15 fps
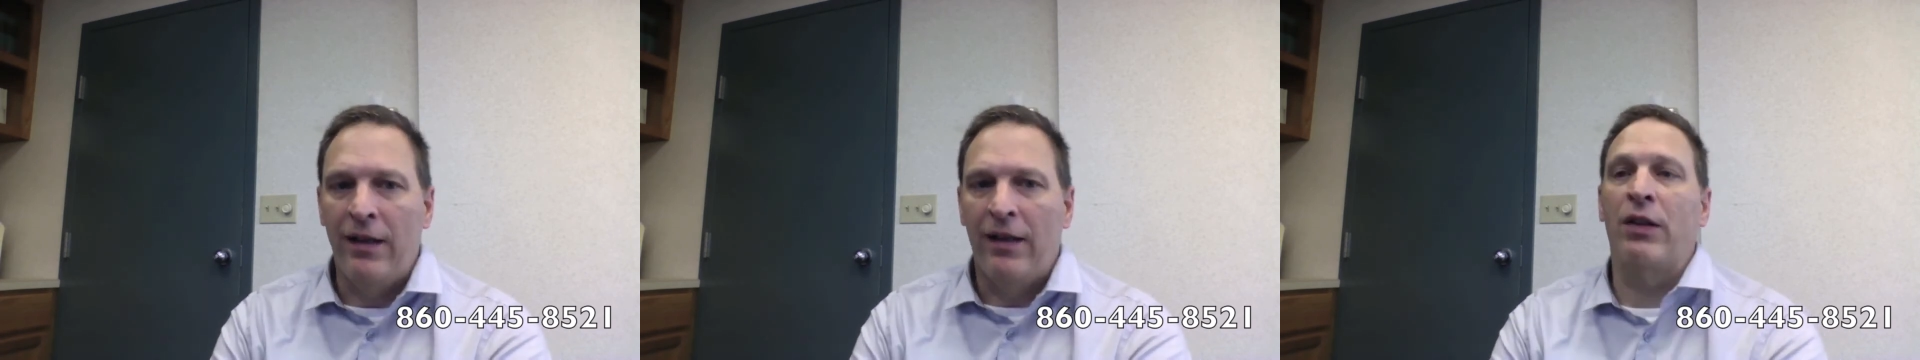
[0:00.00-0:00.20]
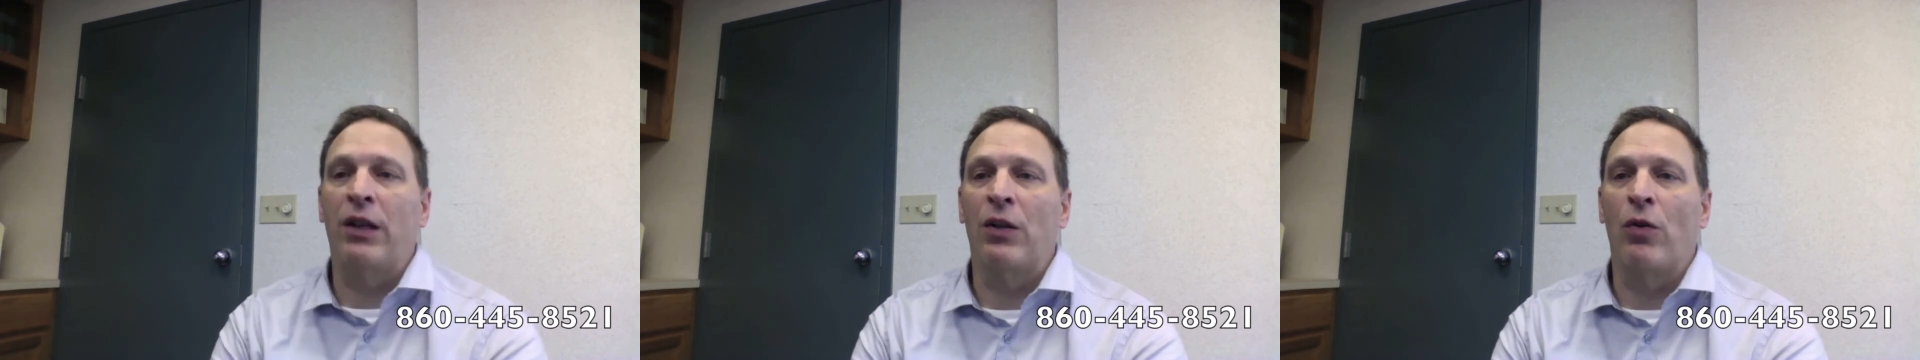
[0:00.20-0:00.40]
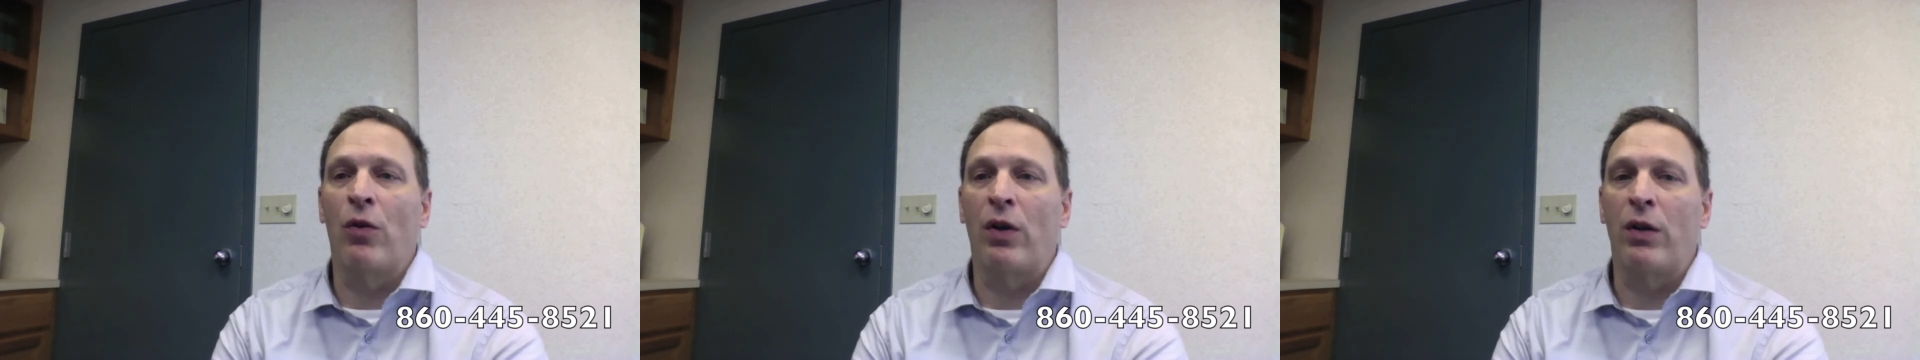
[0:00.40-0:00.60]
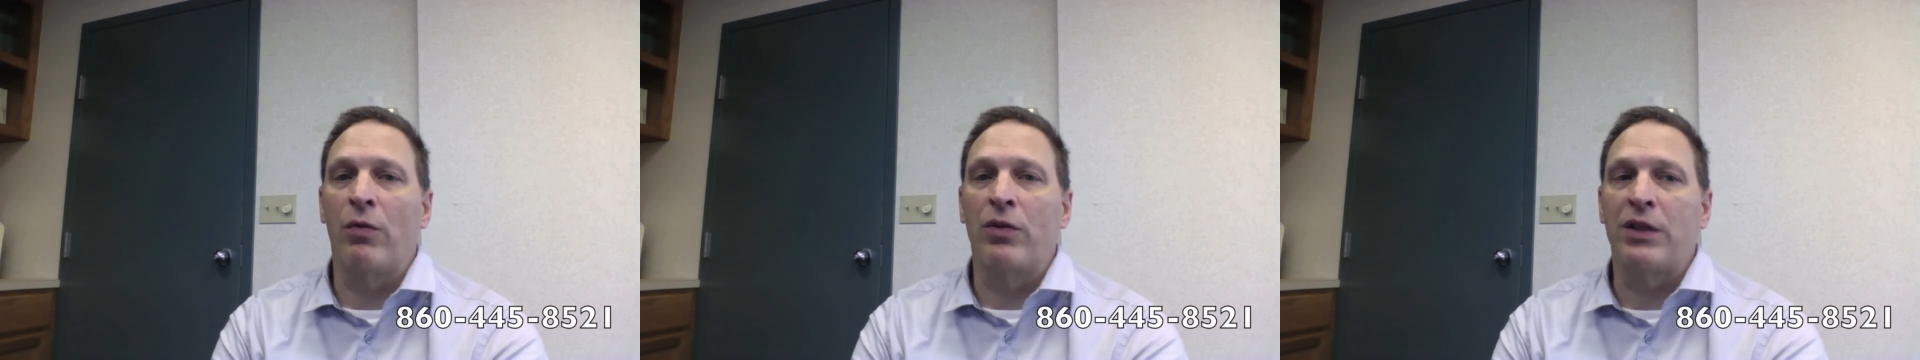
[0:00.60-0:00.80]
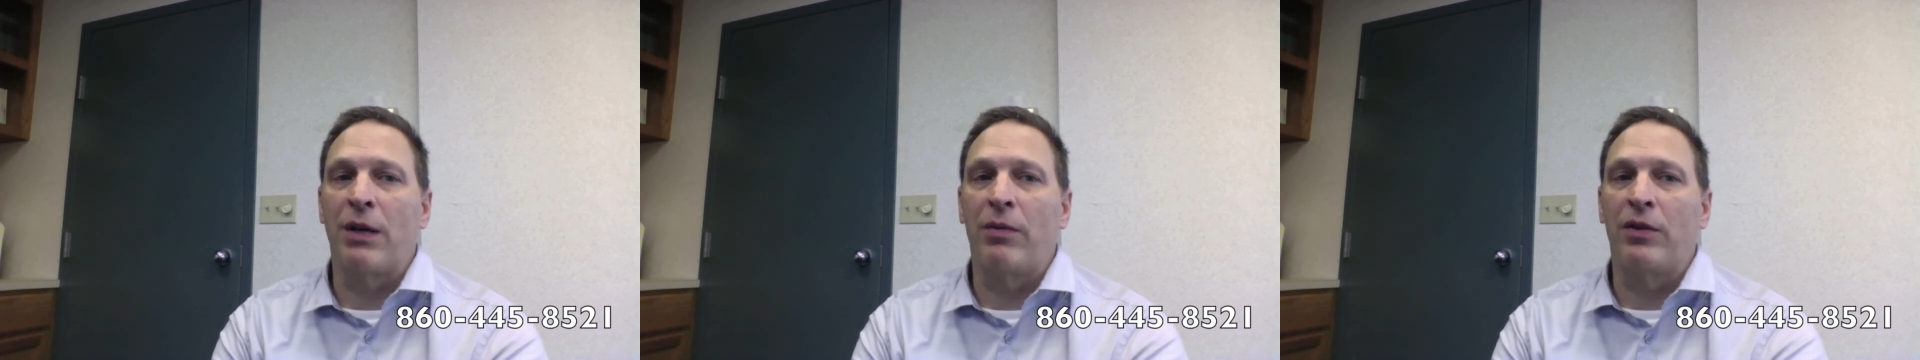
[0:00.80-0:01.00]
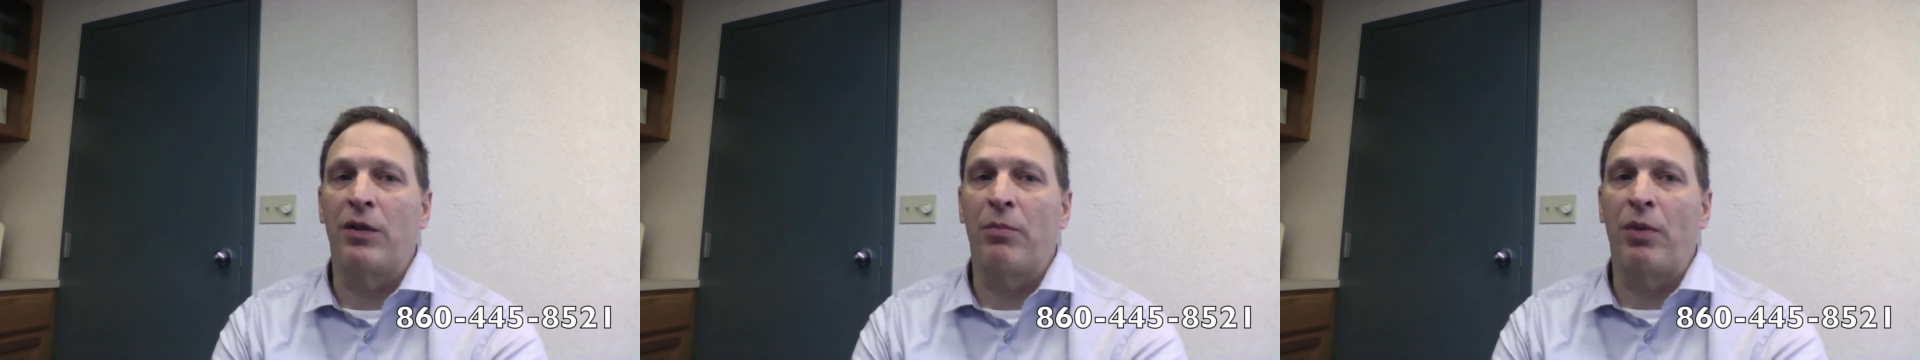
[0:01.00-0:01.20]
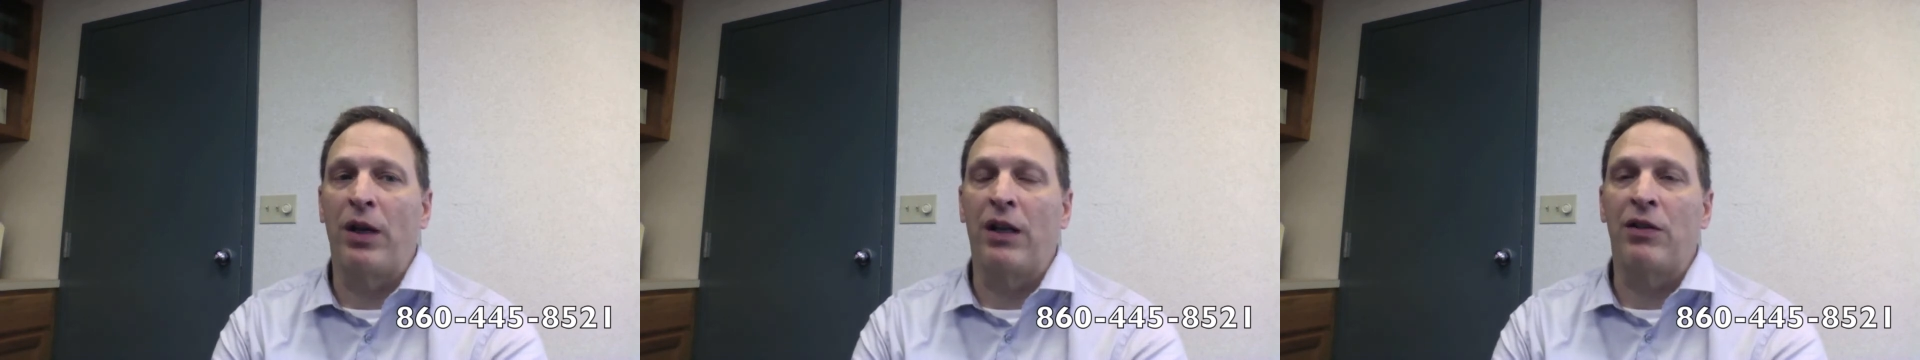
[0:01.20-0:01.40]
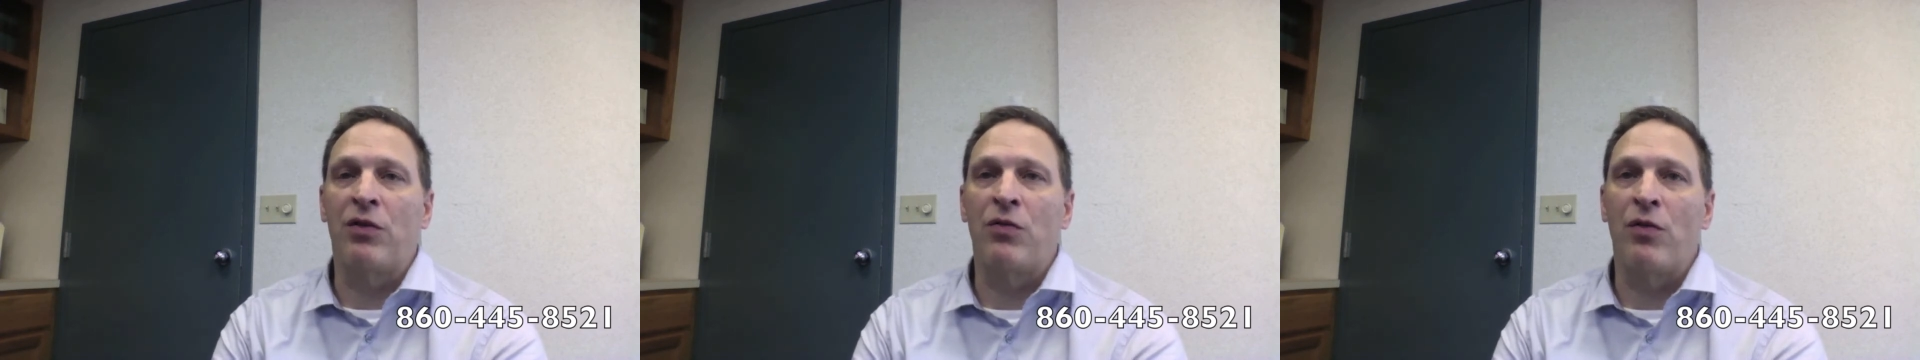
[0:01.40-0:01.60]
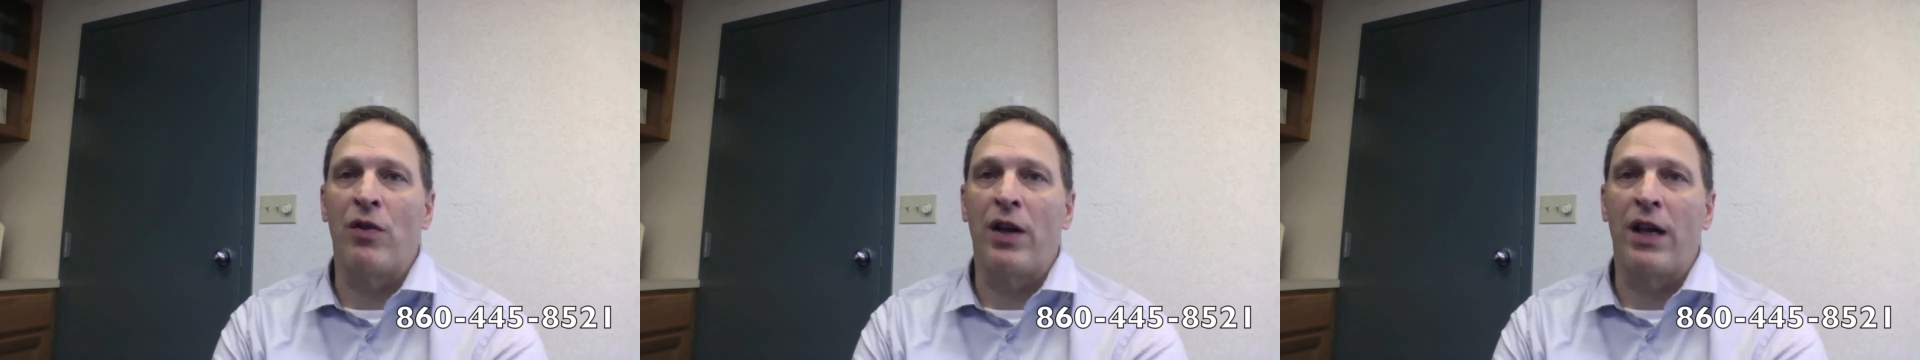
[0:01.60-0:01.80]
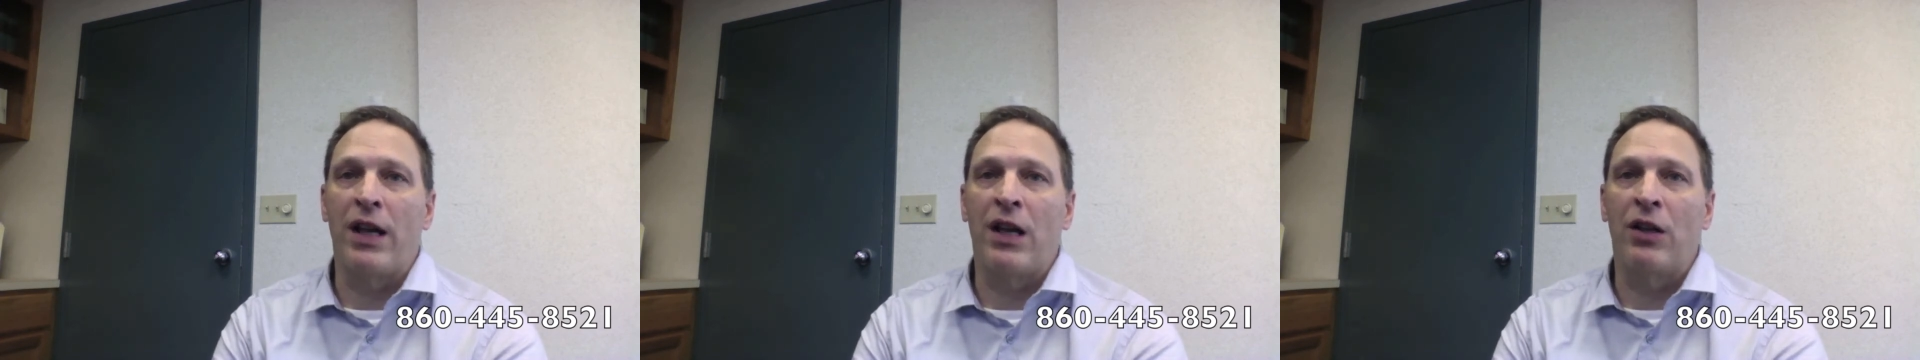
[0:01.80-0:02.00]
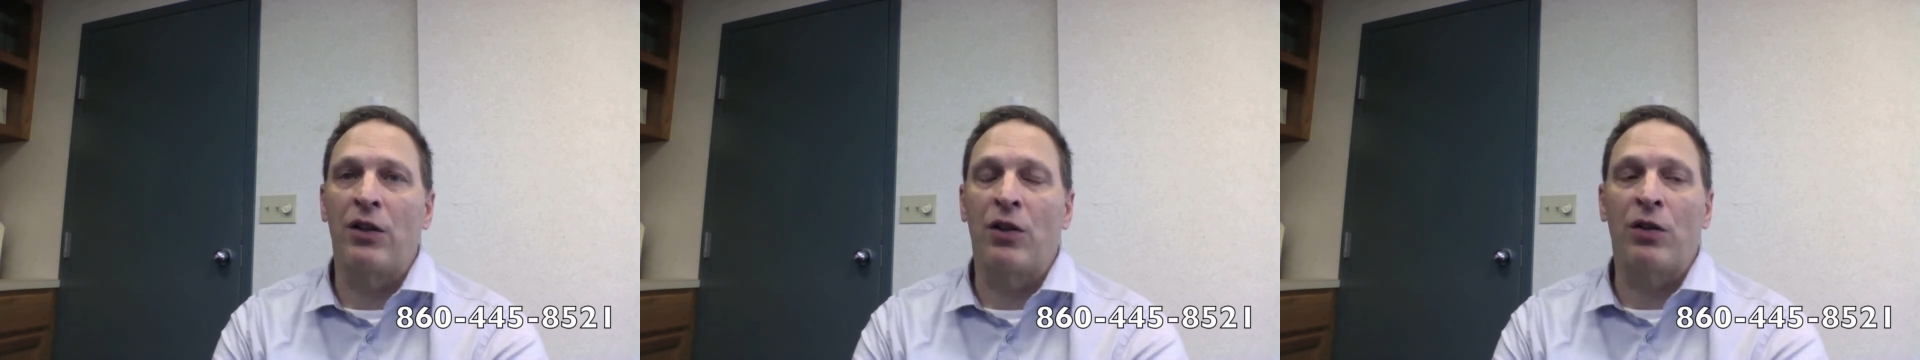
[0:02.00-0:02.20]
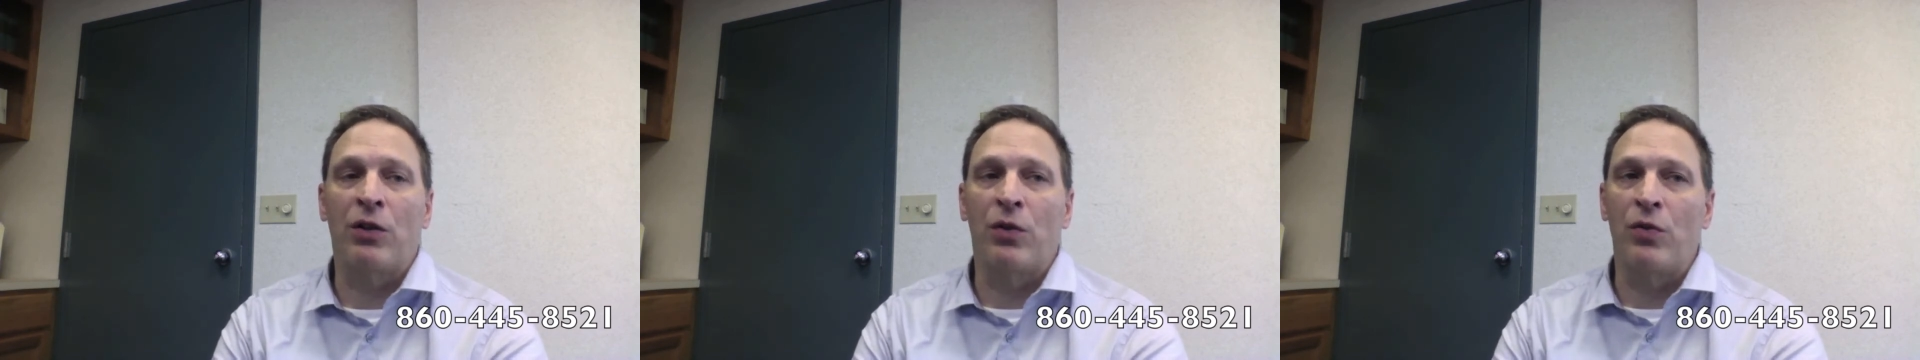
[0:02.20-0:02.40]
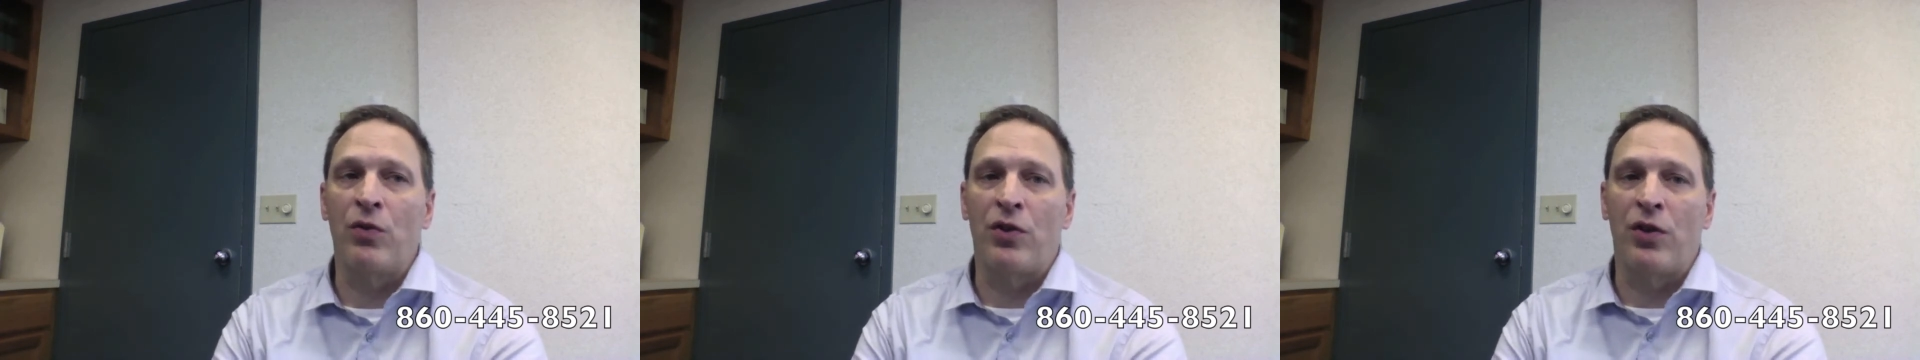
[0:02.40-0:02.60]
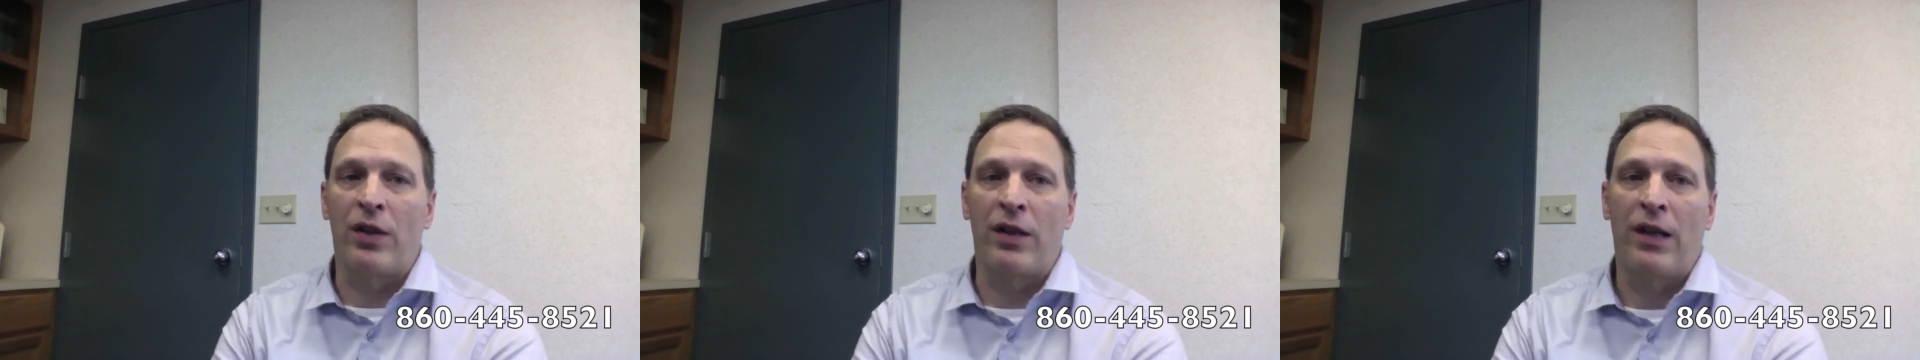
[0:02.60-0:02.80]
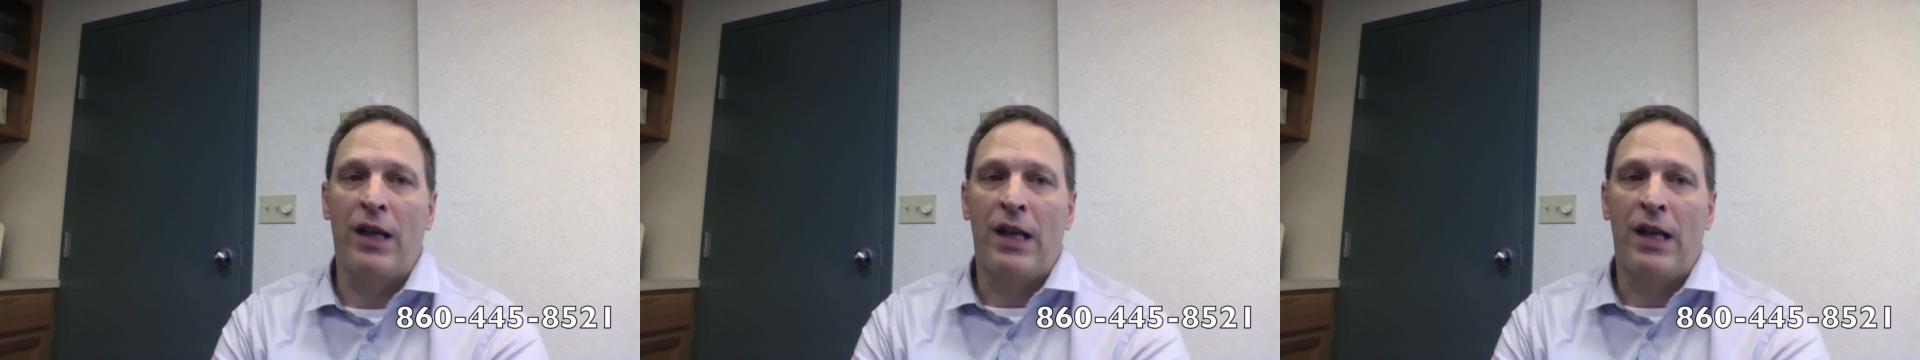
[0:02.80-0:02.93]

And Lori was able to bring it to a conclusion